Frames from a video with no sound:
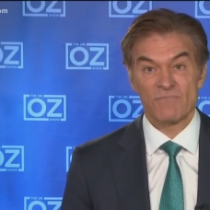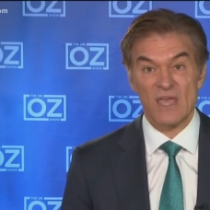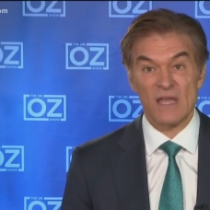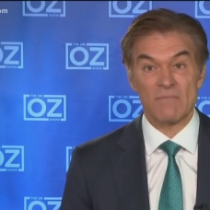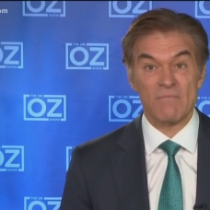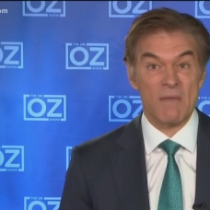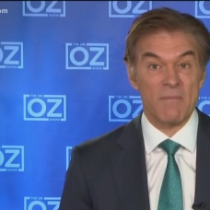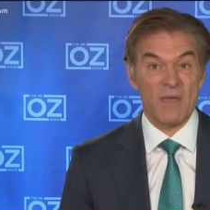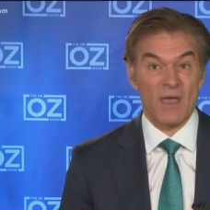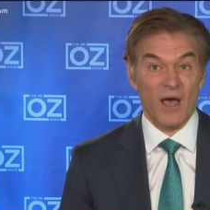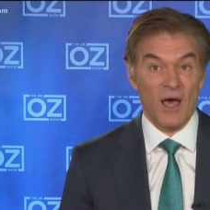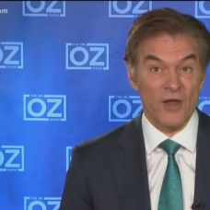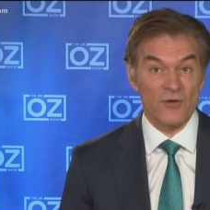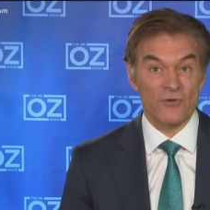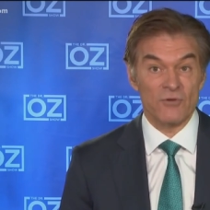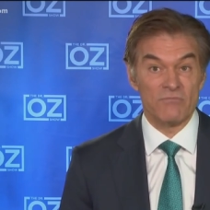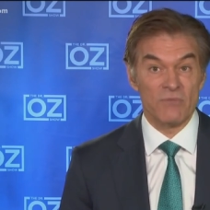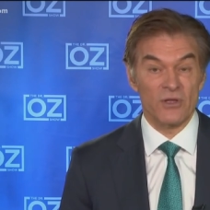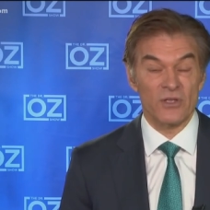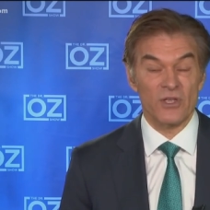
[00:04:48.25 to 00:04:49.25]
get maybe
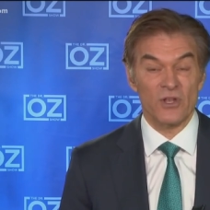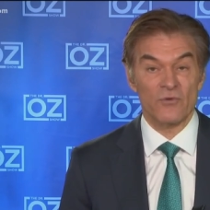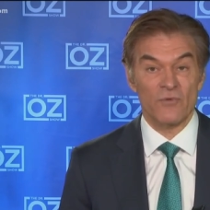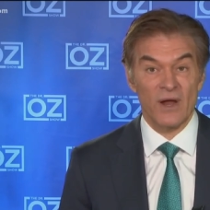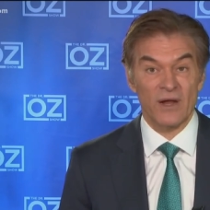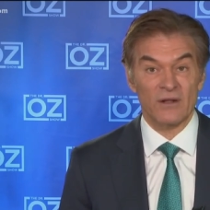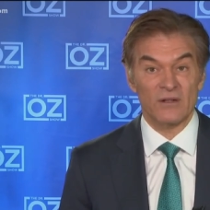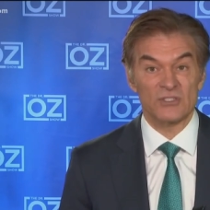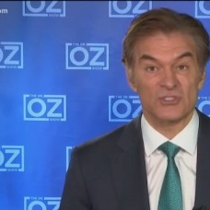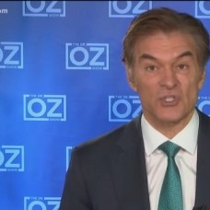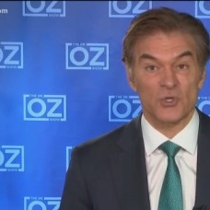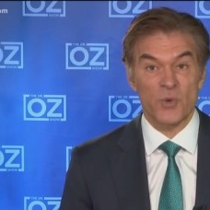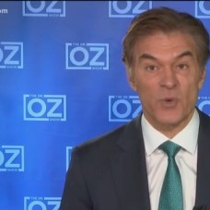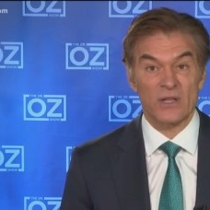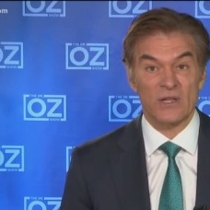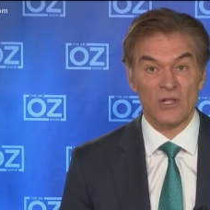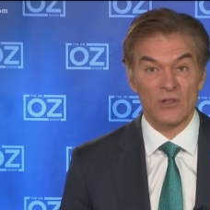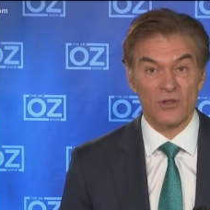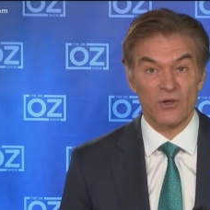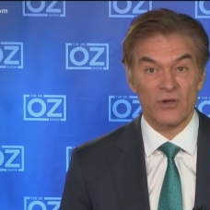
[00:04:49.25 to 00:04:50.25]
100 million records to
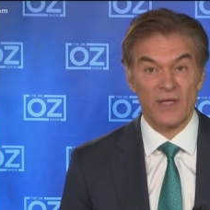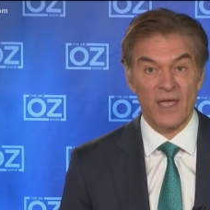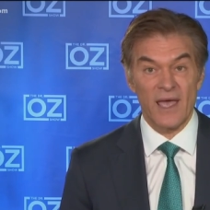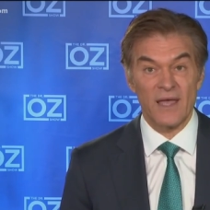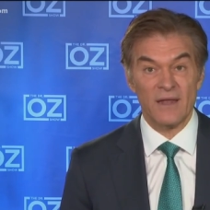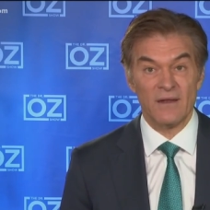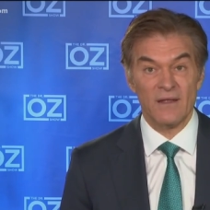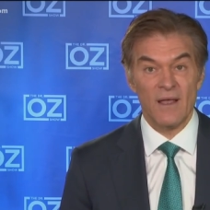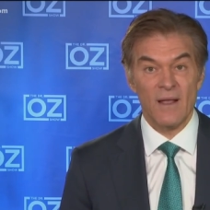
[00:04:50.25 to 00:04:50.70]
quickly look at,